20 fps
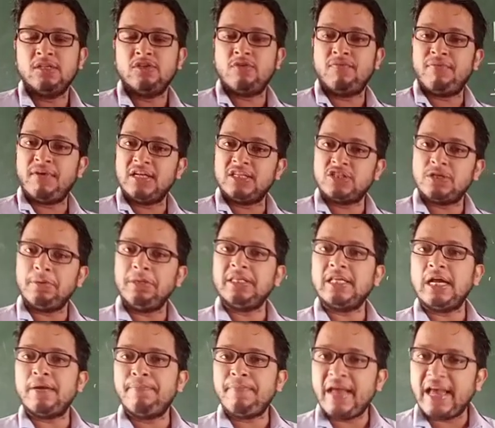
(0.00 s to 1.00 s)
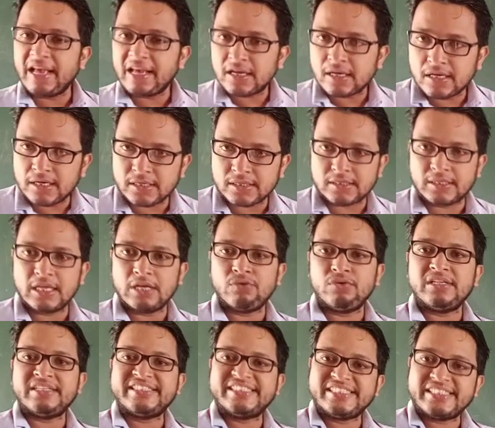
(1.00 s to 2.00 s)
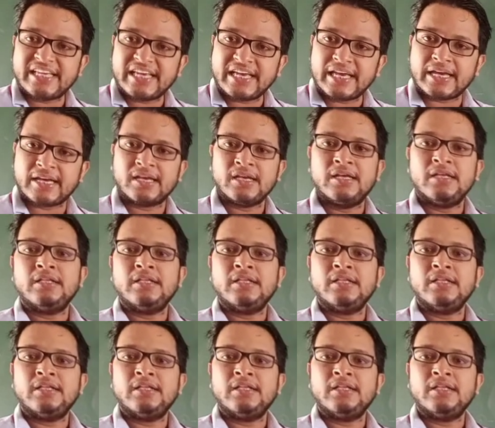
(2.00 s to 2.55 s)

So first of all, that banker, they will check